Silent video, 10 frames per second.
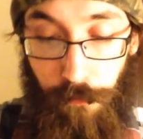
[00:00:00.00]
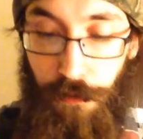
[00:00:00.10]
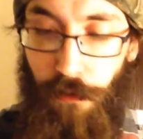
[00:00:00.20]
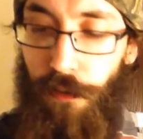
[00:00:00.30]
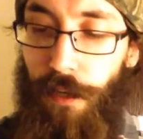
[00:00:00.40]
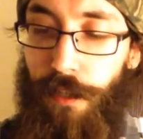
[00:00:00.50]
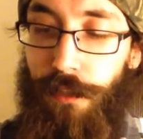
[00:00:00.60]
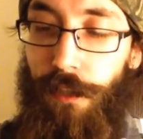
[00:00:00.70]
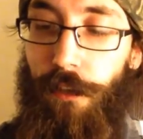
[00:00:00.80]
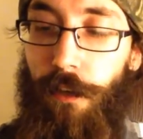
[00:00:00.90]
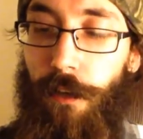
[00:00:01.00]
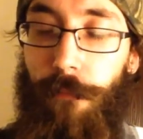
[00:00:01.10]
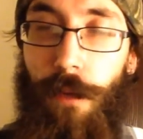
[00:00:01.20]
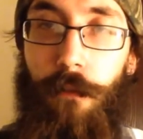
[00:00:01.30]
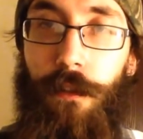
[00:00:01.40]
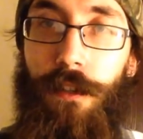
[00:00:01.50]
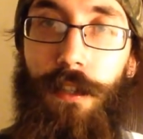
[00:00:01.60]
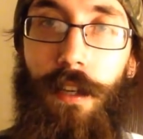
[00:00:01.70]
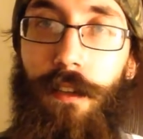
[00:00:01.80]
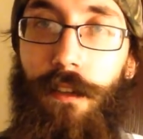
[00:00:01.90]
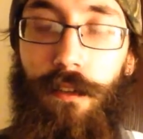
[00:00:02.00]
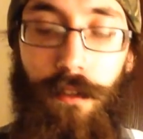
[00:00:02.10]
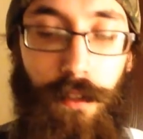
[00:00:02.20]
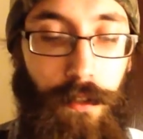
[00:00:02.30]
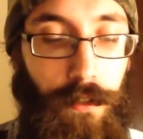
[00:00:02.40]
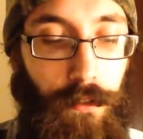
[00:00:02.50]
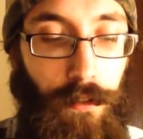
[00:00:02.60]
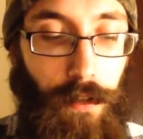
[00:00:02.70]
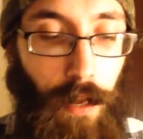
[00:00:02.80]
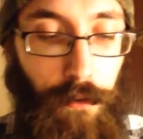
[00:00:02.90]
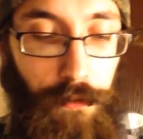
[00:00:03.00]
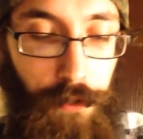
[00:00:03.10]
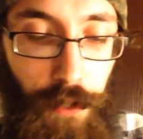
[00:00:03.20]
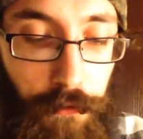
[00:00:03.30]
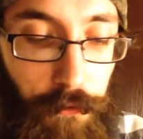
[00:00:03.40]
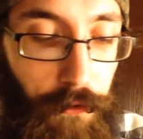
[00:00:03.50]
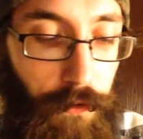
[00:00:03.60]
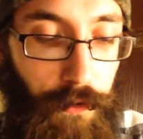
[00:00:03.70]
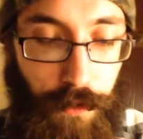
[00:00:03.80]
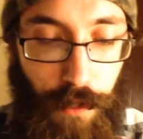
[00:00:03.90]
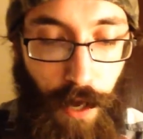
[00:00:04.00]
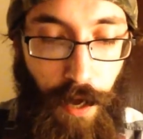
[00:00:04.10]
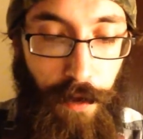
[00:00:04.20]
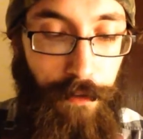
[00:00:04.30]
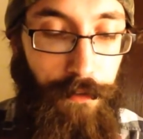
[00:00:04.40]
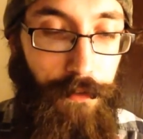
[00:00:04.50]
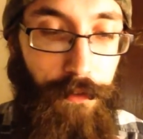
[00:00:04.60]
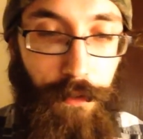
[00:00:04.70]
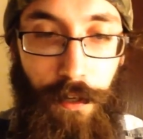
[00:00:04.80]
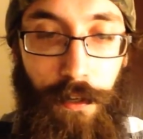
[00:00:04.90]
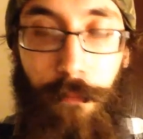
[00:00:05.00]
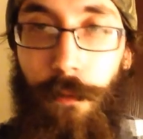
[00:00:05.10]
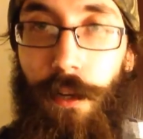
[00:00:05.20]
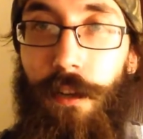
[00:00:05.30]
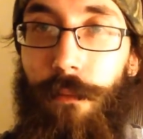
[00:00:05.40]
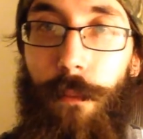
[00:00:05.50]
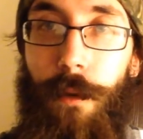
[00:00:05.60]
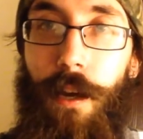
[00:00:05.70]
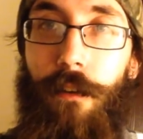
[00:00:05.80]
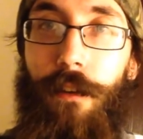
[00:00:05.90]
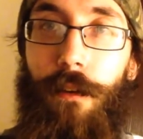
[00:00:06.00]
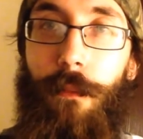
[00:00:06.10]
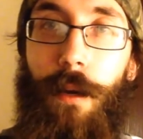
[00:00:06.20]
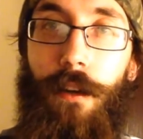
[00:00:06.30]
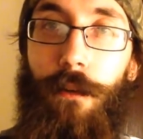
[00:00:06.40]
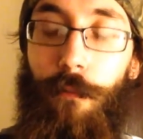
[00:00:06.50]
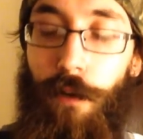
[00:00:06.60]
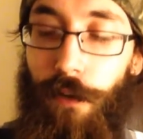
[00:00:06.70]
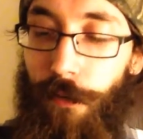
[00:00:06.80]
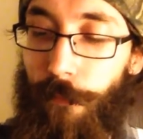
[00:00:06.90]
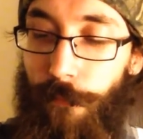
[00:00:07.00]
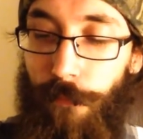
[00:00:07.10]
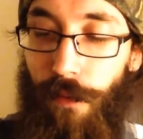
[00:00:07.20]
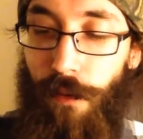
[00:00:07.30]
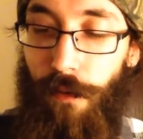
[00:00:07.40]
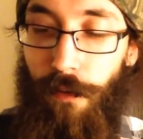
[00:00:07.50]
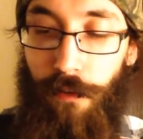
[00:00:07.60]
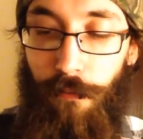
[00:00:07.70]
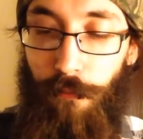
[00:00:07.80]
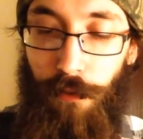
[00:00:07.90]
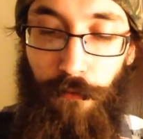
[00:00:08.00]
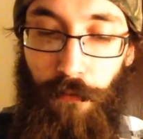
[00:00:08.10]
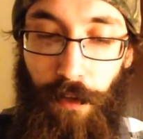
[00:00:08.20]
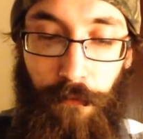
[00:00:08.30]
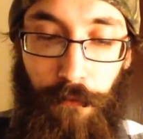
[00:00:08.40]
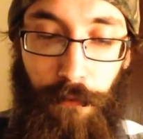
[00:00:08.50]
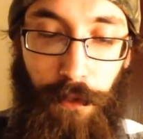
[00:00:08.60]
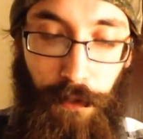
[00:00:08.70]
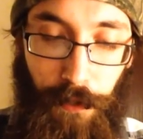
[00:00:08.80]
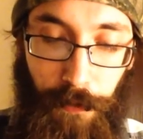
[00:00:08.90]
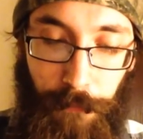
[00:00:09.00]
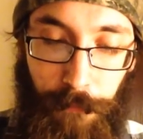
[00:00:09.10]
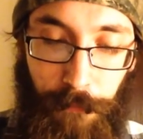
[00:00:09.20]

So the nicotine on it, I want to say General has a medium amount, no matter what what flavor really.